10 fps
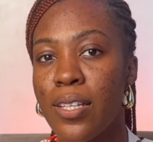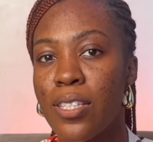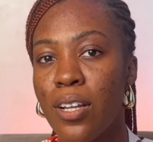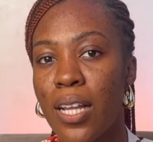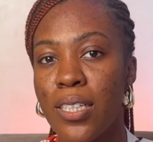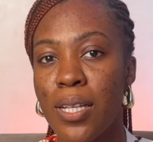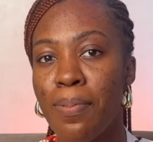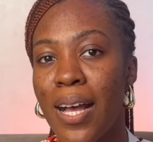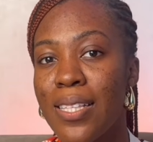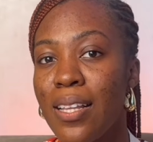This
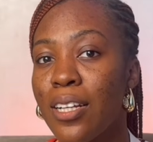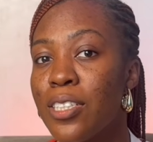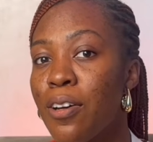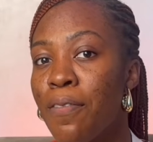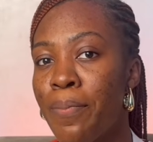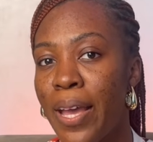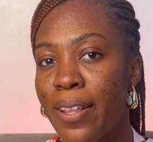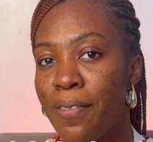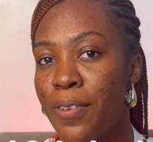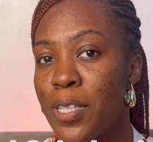scholarship has a lot of
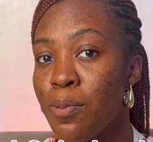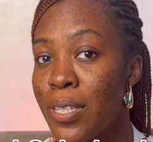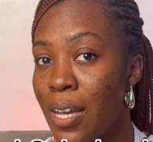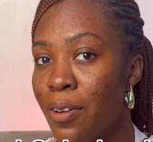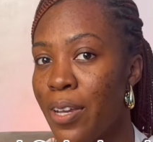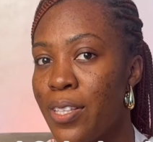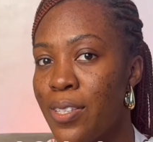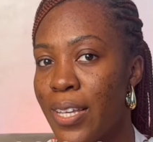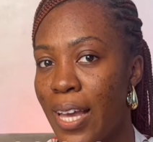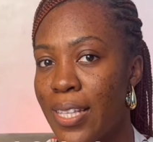benefits which you're going
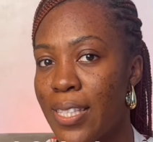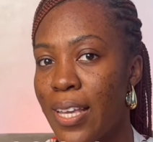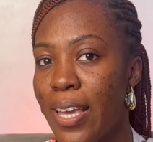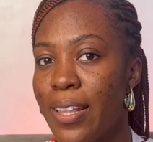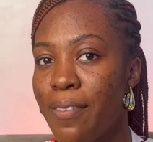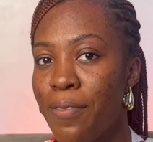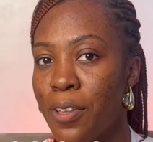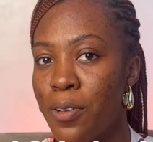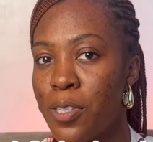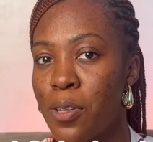to get in the
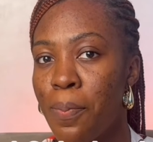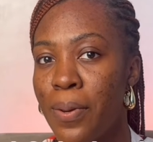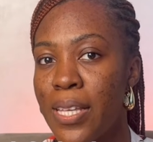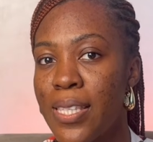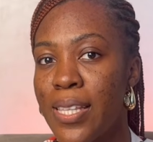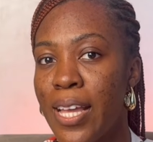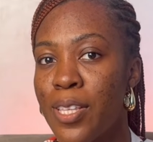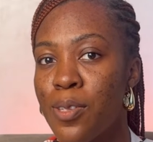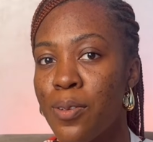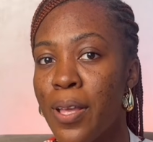video, so please stay
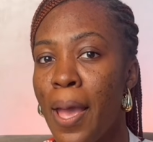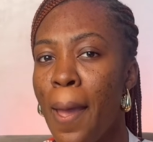tuned.